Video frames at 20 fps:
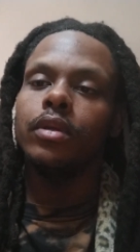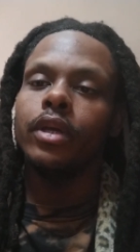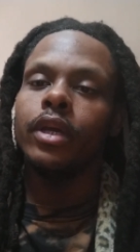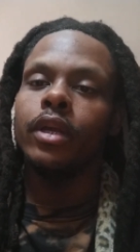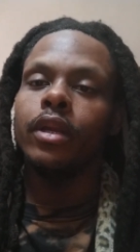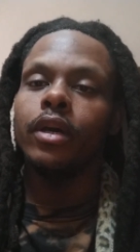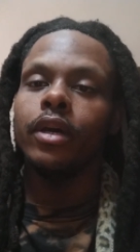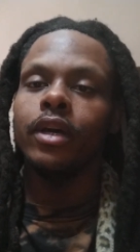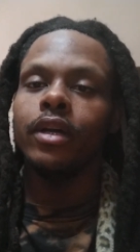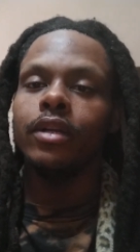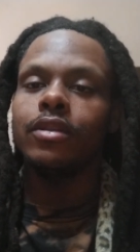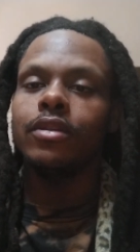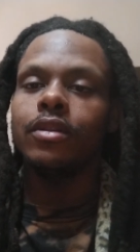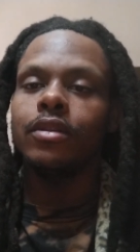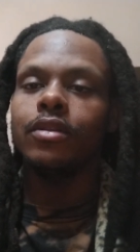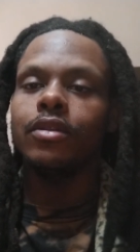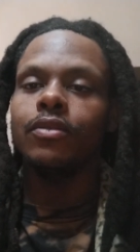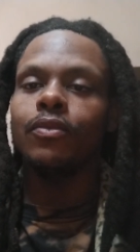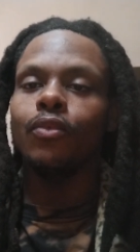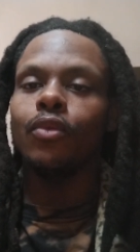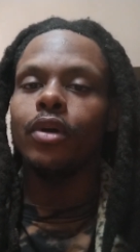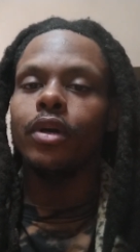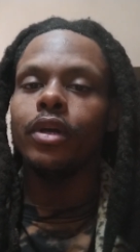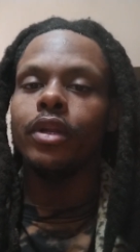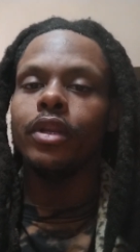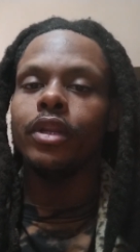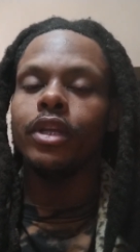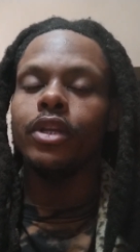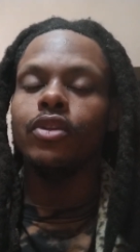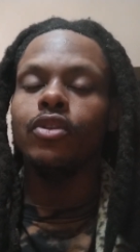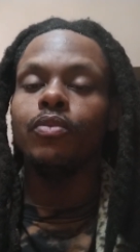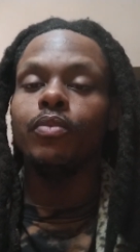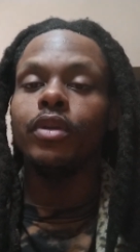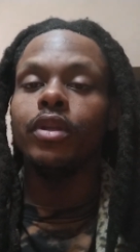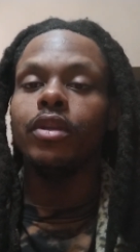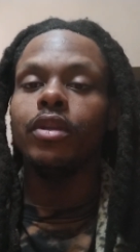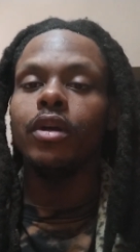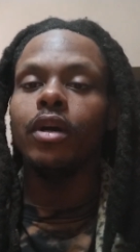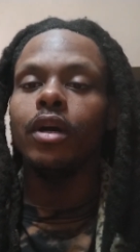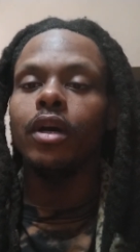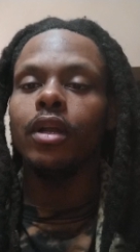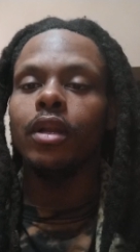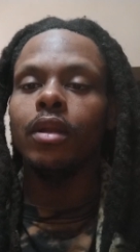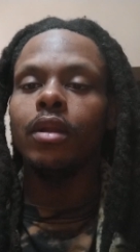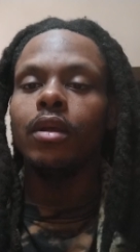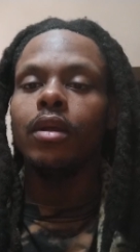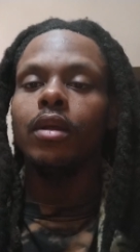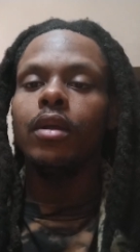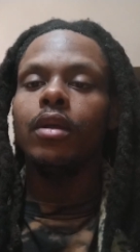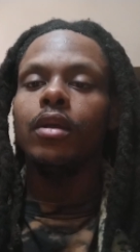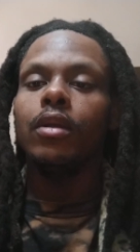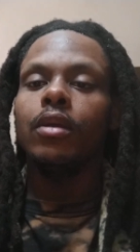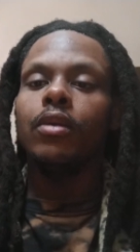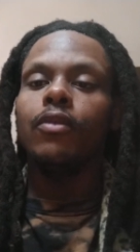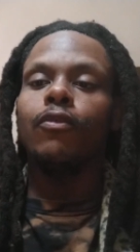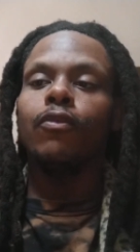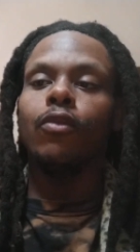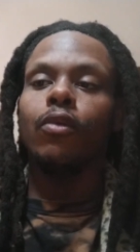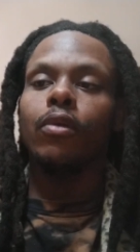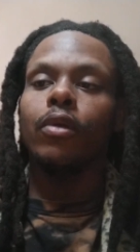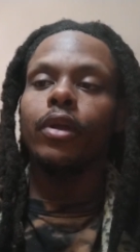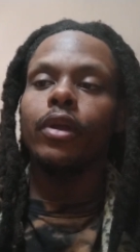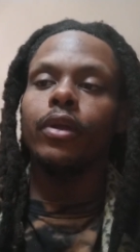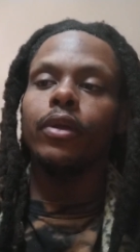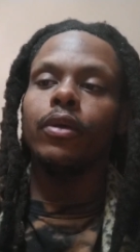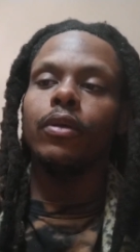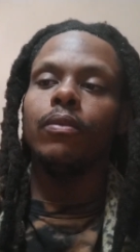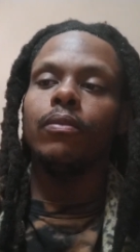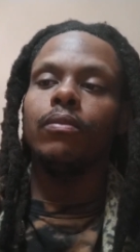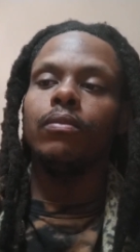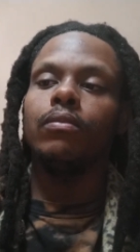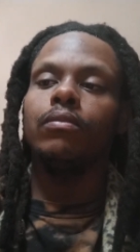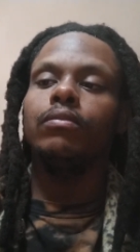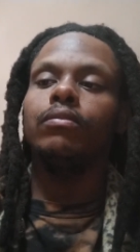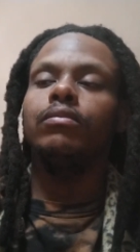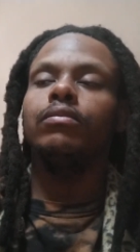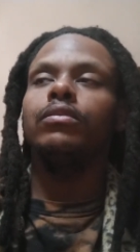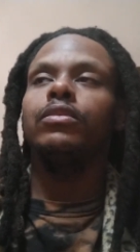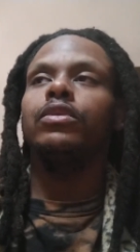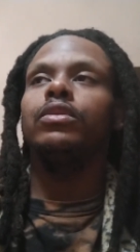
in the essence, of what needs to be done for him